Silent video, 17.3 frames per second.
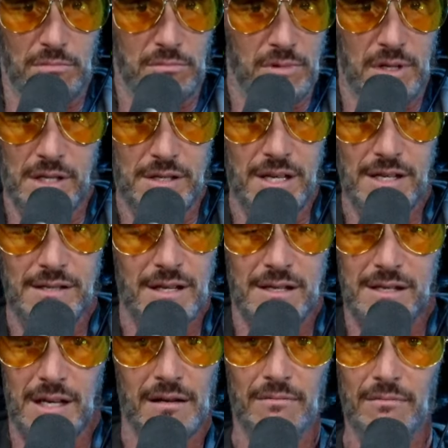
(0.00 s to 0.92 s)

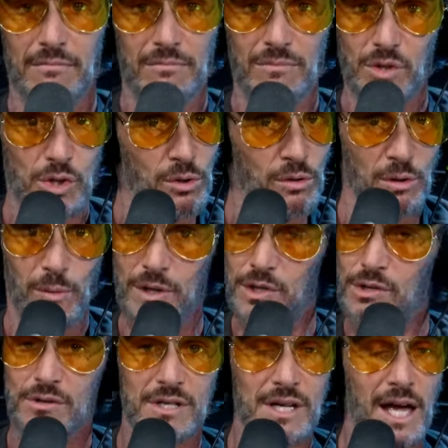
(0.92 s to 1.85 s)
consistency, doing what
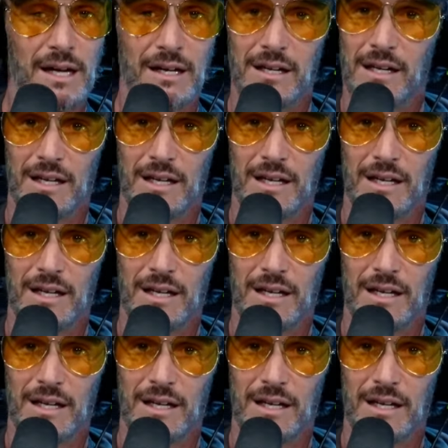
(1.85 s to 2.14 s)
you say.